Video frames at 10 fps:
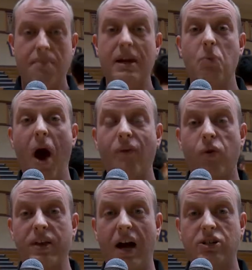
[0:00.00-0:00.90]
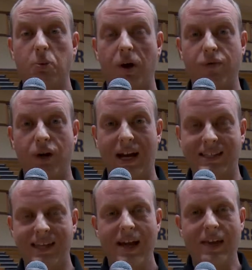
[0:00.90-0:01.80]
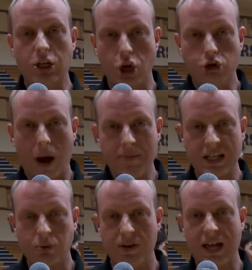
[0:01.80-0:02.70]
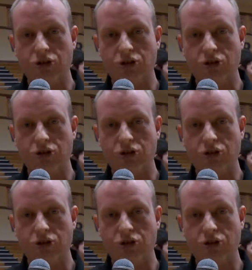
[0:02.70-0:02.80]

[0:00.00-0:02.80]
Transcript: Meanwhile, for the Hunter Wolverines, they do drop this one.